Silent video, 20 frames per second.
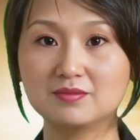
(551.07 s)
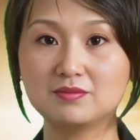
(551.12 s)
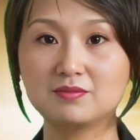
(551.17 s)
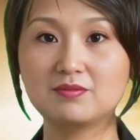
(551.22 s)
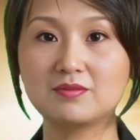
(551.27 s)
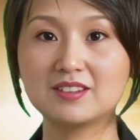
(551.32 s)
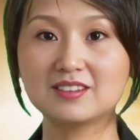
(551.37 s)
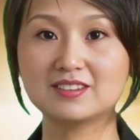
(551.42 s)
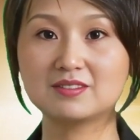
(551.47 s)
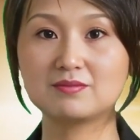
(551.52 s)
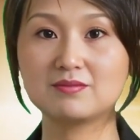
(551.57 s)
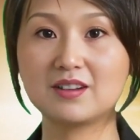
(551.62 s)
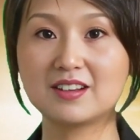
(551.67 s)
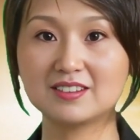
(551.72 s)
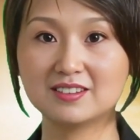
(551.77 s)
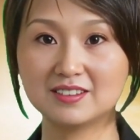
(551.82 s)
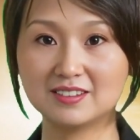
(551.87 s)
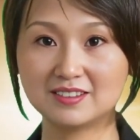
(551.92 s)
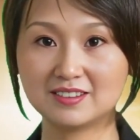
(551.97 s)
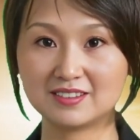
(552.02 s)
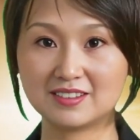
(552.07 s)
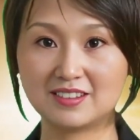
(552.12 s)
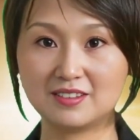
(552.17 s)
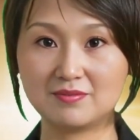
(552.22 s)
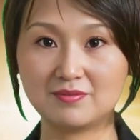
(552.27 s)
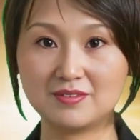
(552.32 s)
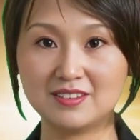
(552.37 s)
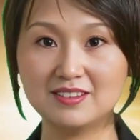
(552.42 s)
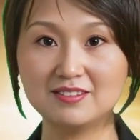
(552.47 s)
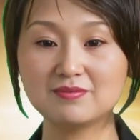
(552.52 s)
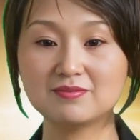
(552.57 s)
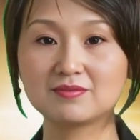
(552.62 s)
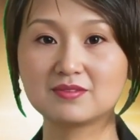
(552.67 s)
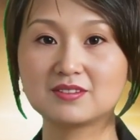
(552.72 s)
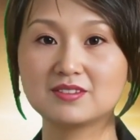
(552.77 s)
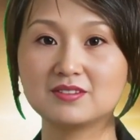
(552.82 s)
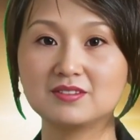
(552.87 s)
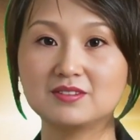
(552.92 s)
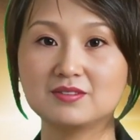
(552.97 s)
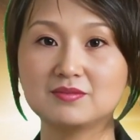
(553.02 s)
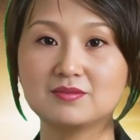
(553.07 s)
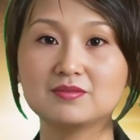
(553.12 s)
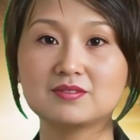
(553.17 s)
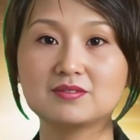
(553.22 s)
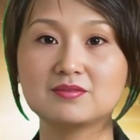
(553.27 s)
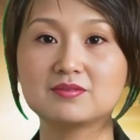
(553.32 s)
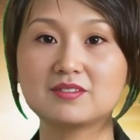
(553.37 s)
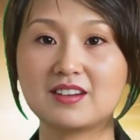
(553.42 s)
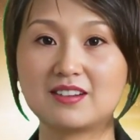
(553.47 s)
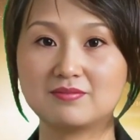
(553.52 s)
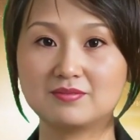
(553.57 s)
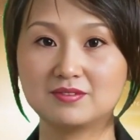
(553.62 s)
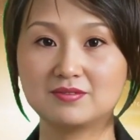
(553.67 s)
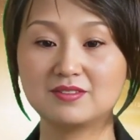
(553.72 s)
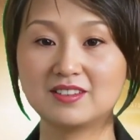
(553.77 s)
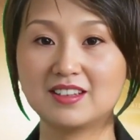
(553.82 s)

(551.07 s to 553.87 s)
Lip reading: equipped with laser-guided bombs and drones.